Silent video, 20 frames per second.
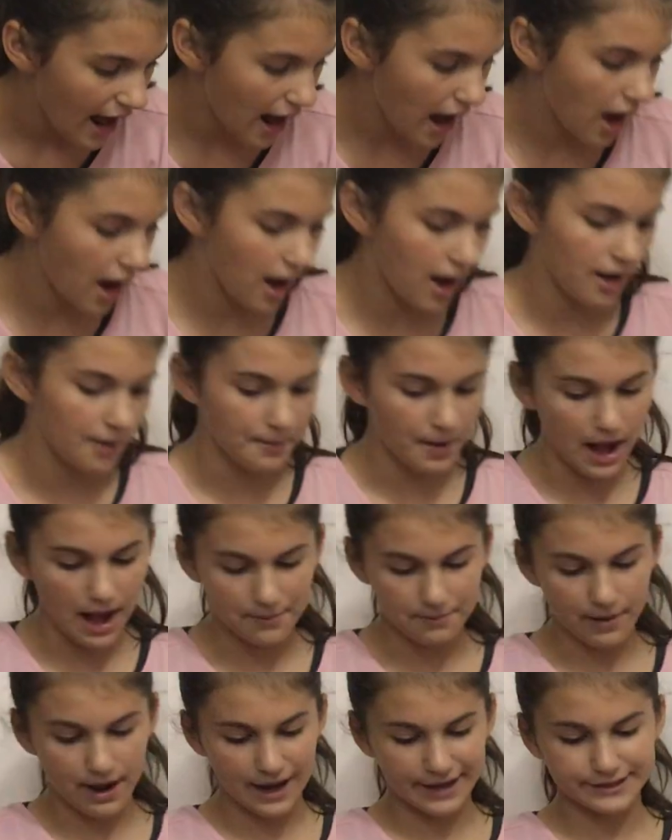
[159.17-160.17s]
I
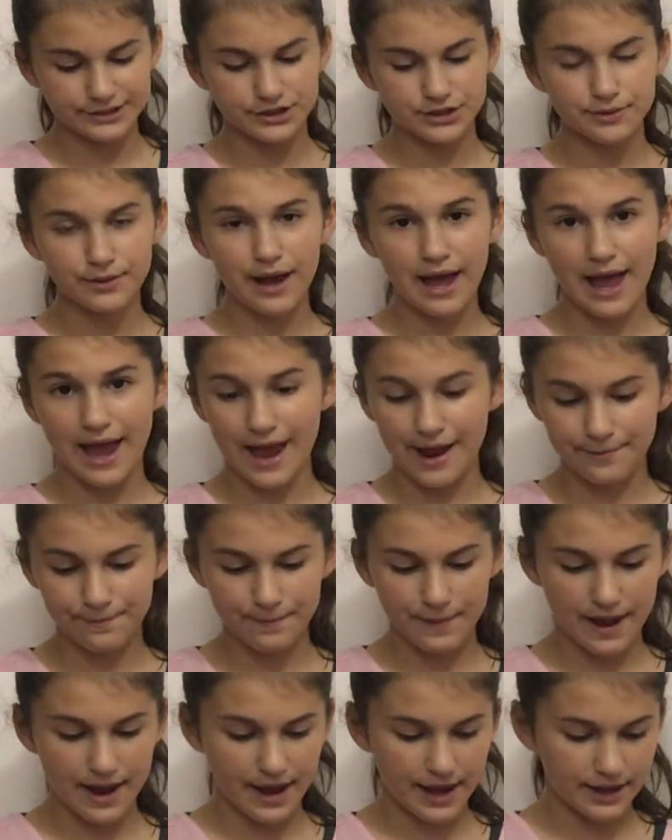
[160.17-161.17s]
might do a
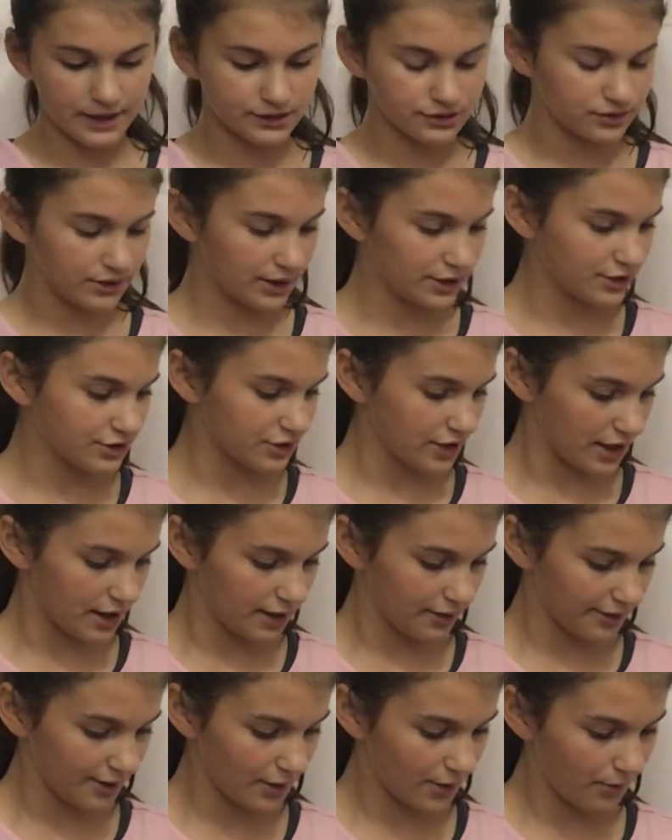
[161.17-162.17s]
headband, so I just got a
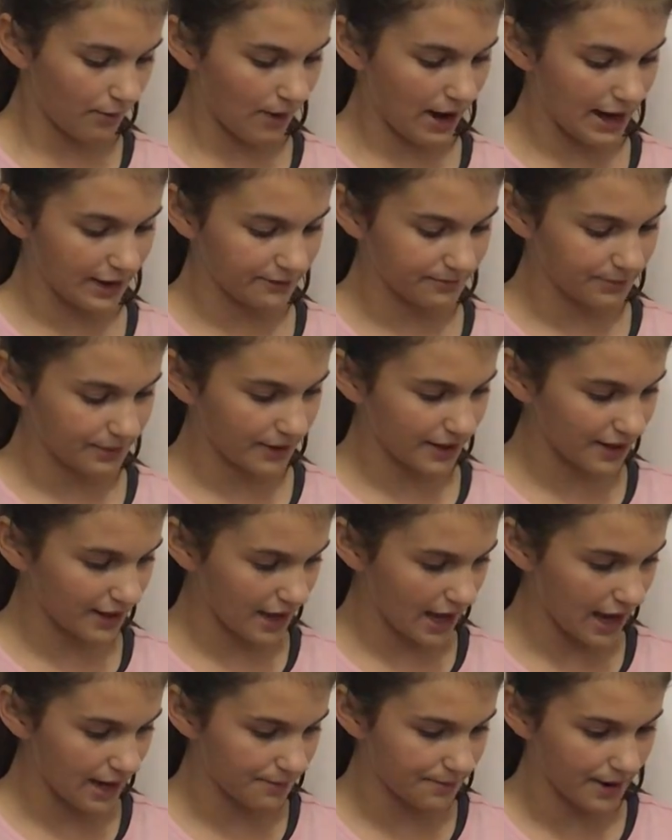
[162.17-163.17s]
little white and pink
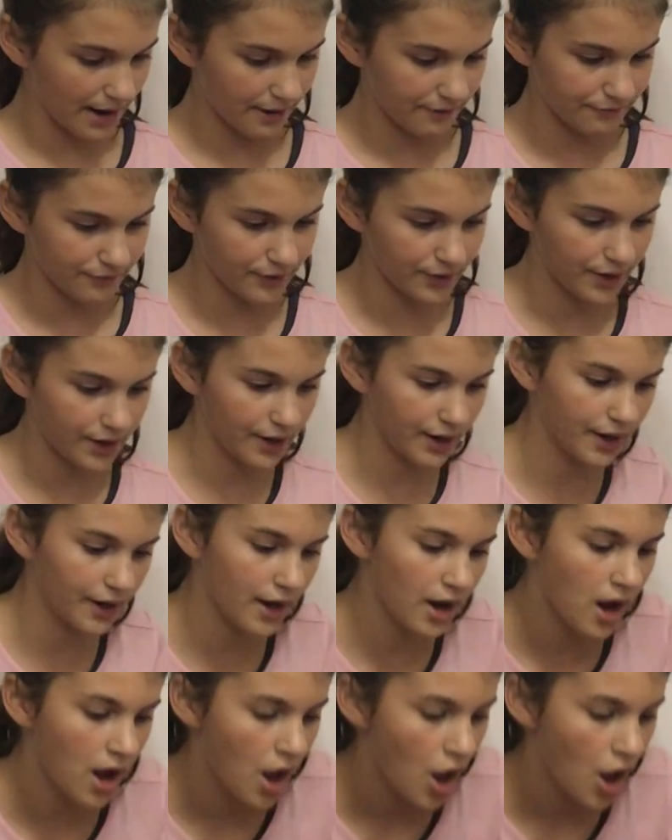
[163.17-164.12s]
headband for her.